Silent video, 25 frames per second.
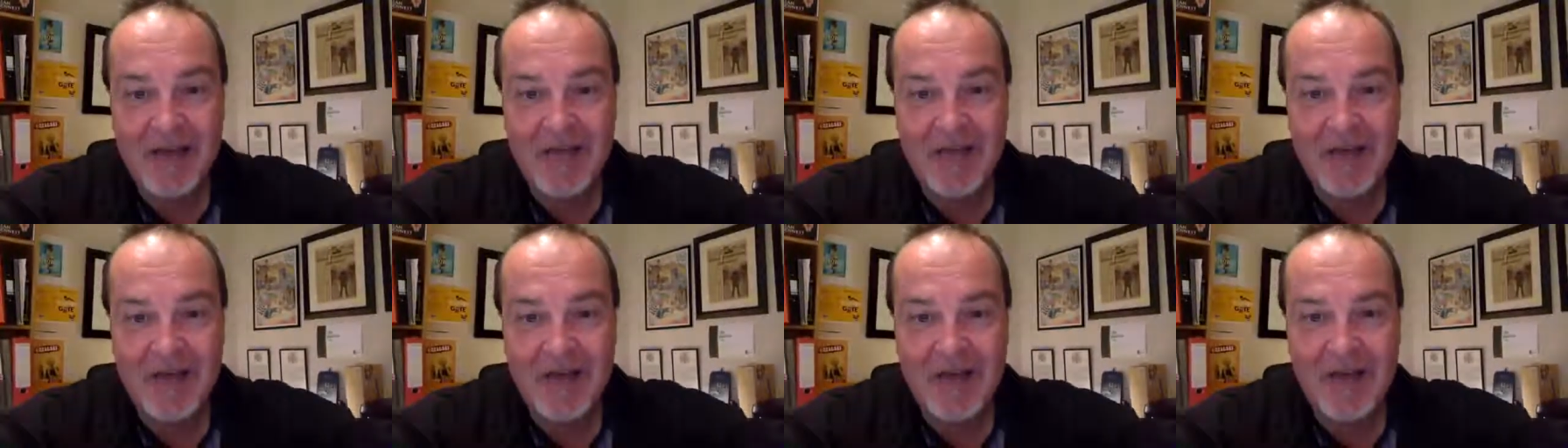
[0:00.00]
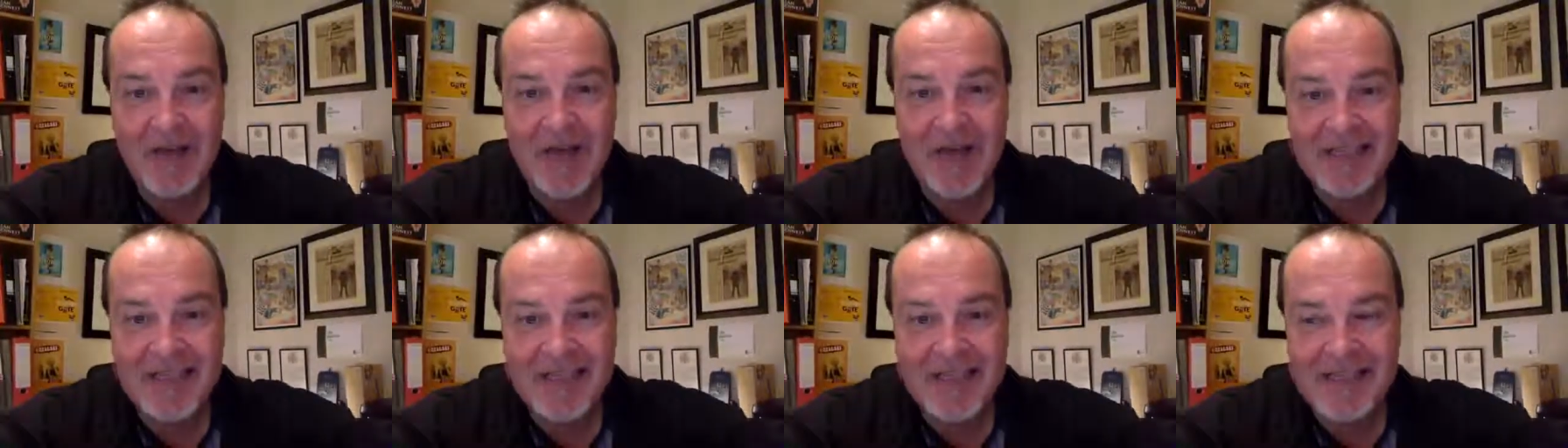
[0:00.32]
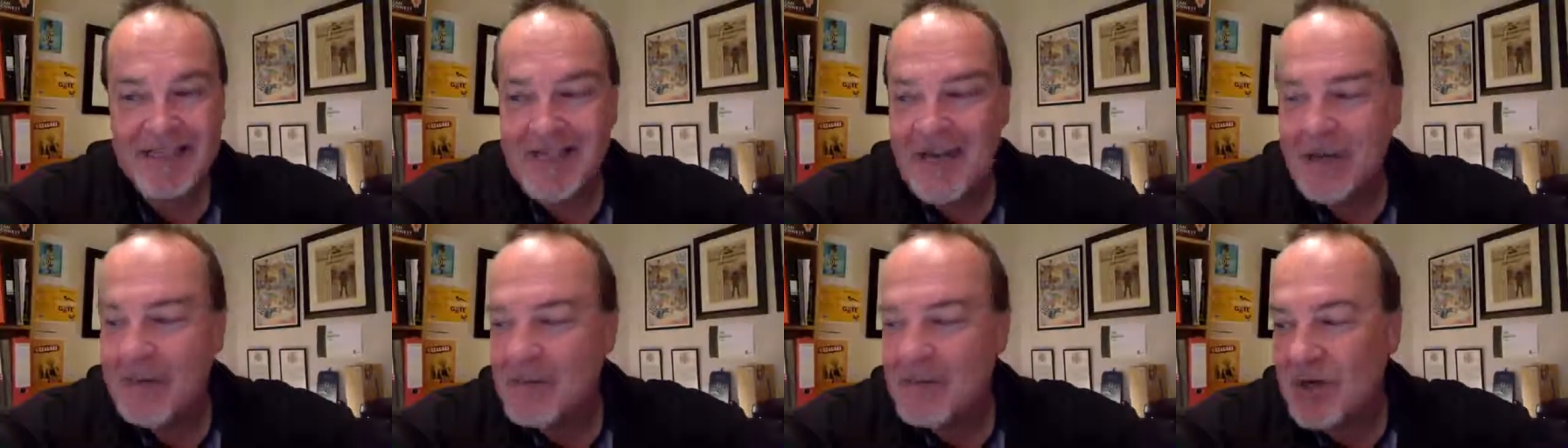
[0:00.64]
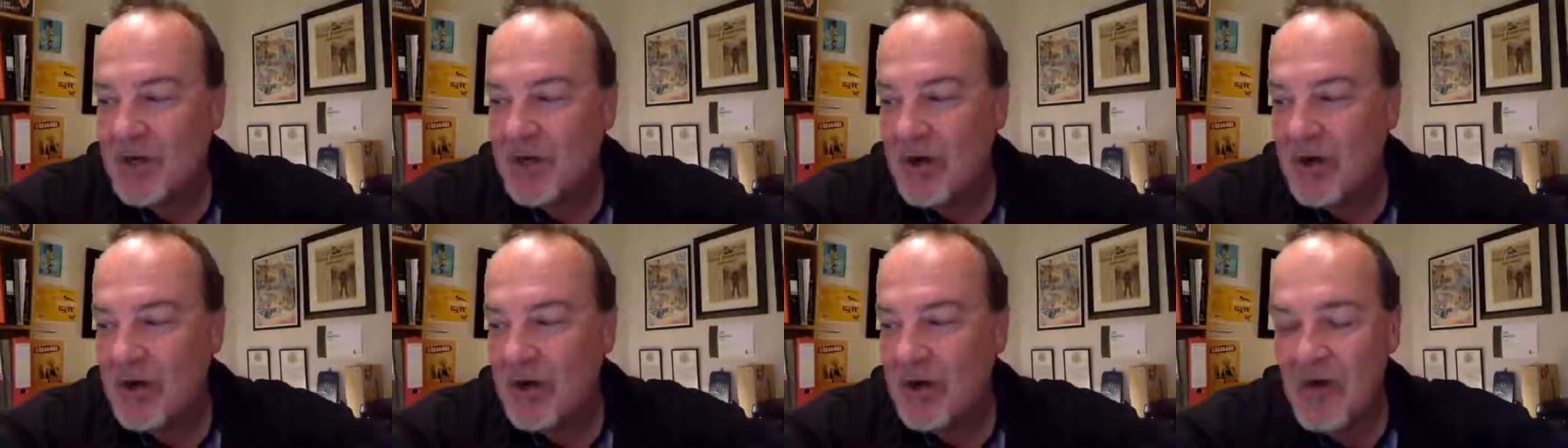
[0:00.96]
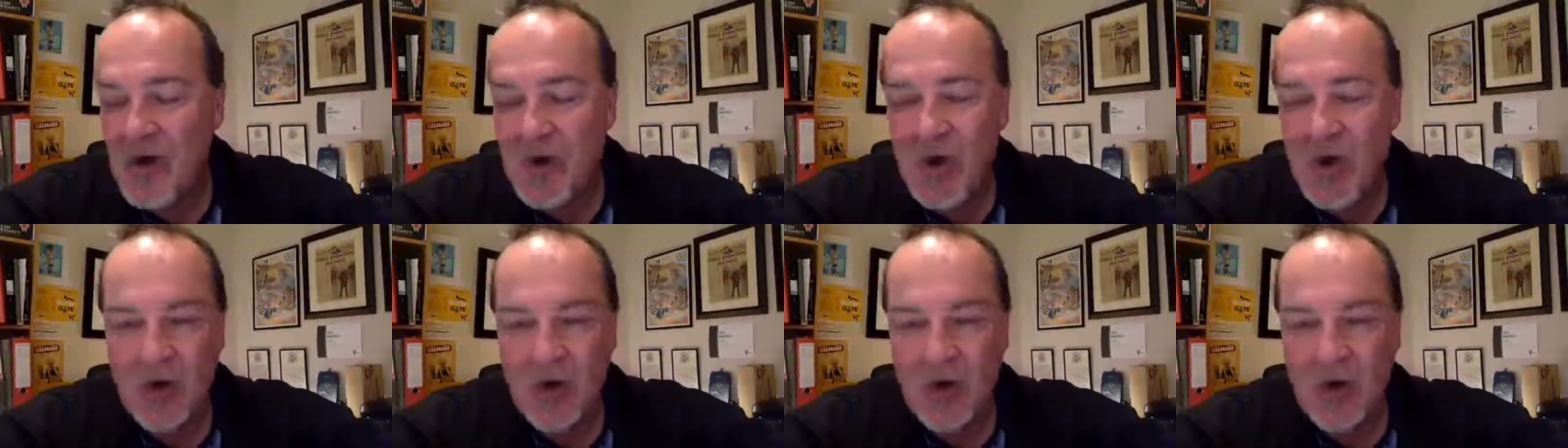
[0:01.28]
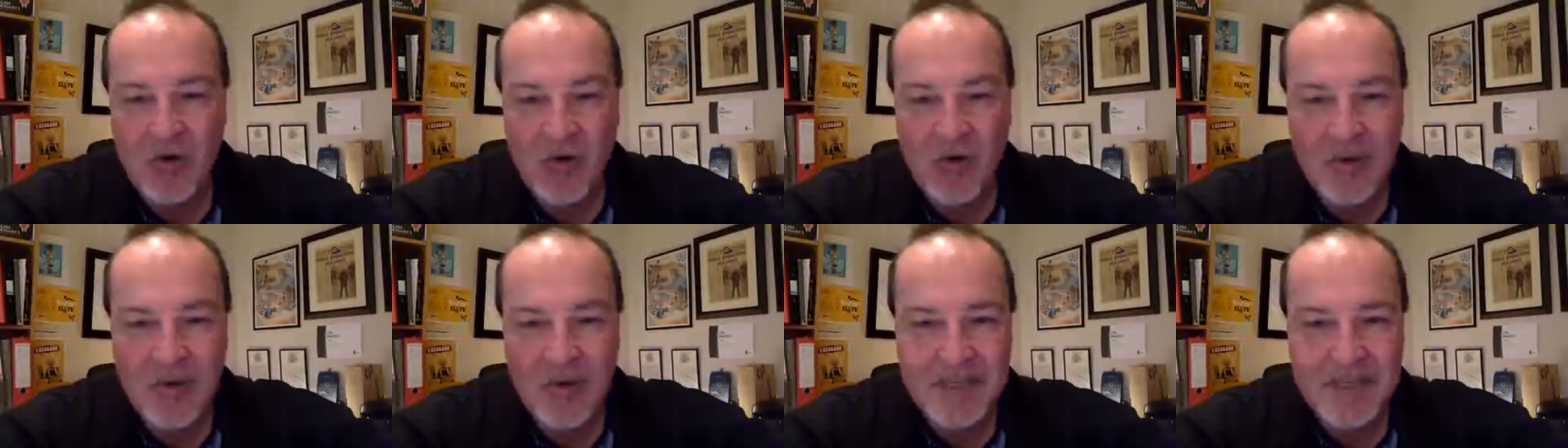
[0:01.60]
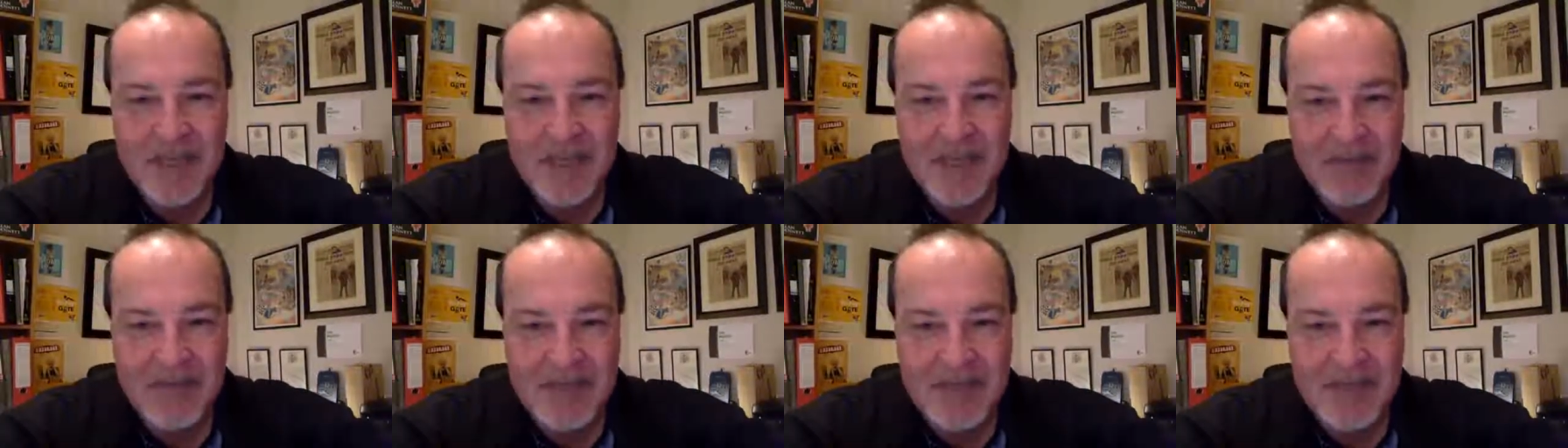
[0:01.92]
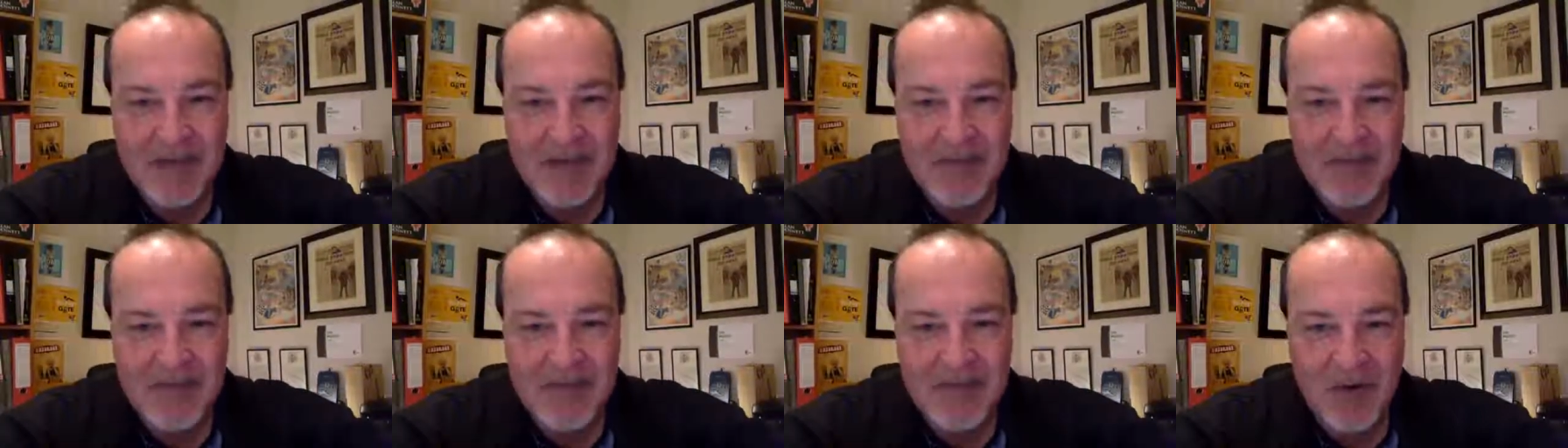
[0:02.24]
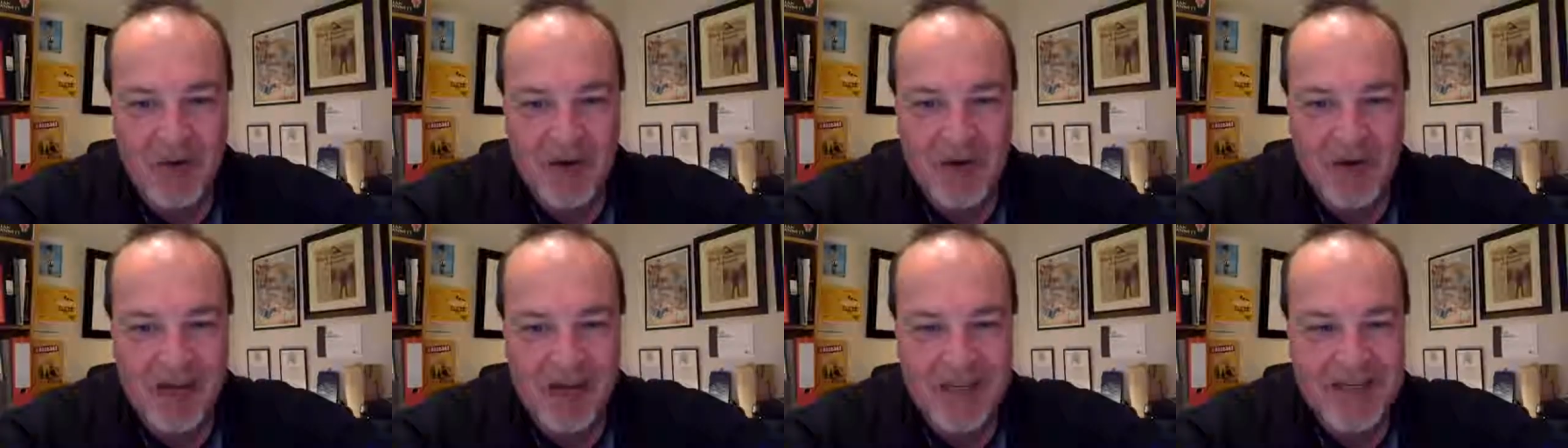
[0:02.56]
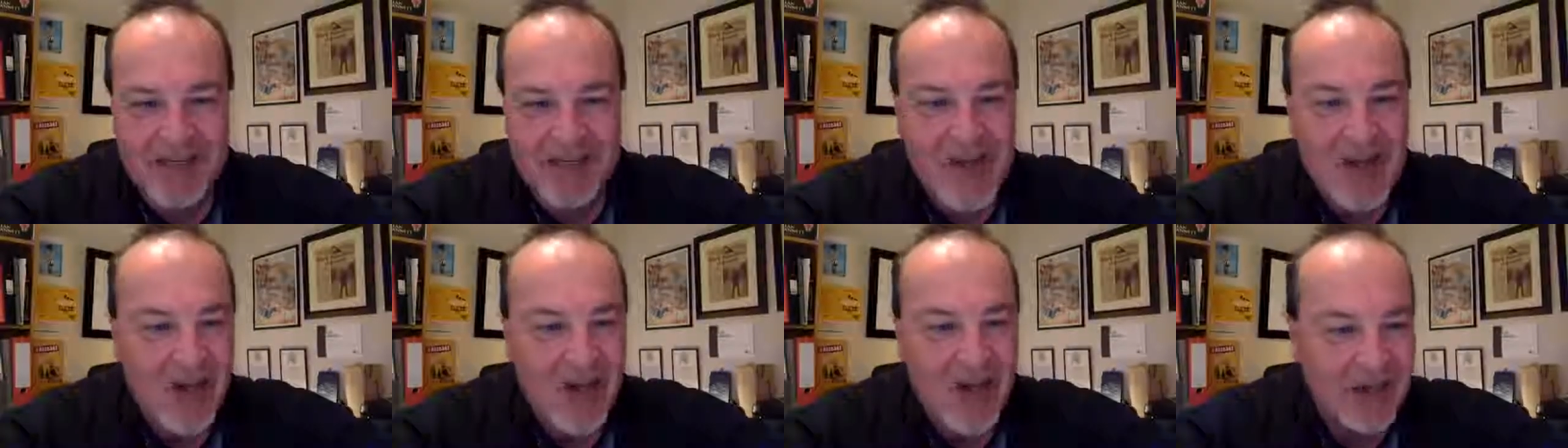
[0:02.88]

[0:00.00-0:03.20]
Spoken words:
for the next chapter of All Grown Up, same time tomorrow night.